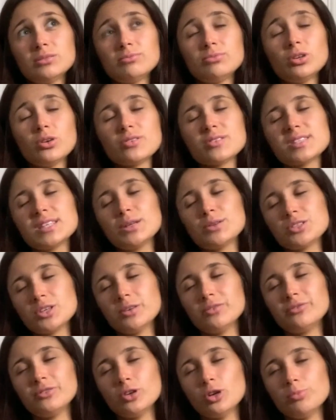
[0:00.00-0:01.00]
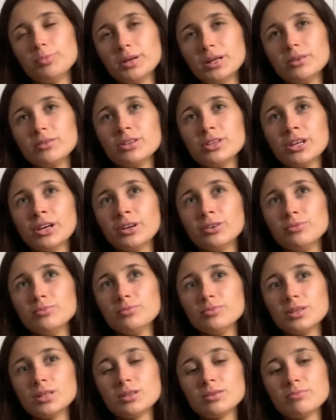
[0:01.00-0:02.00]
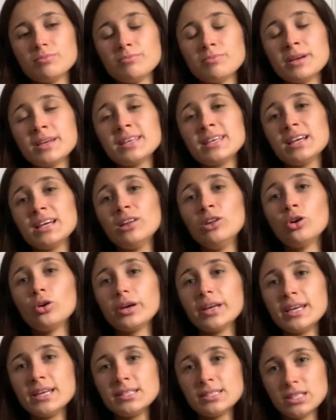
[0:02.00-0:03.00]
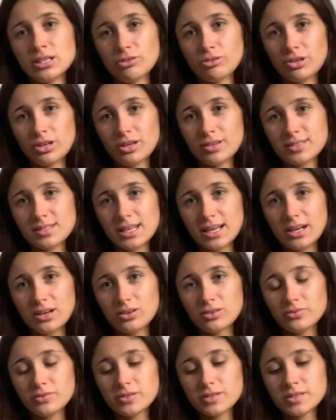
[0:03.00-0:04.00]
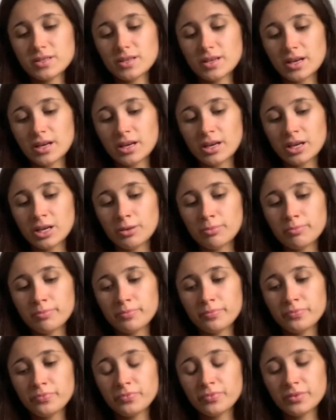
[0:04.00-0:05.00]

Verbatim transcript: not seal top four, but you know make it a lot easier on ourselves um,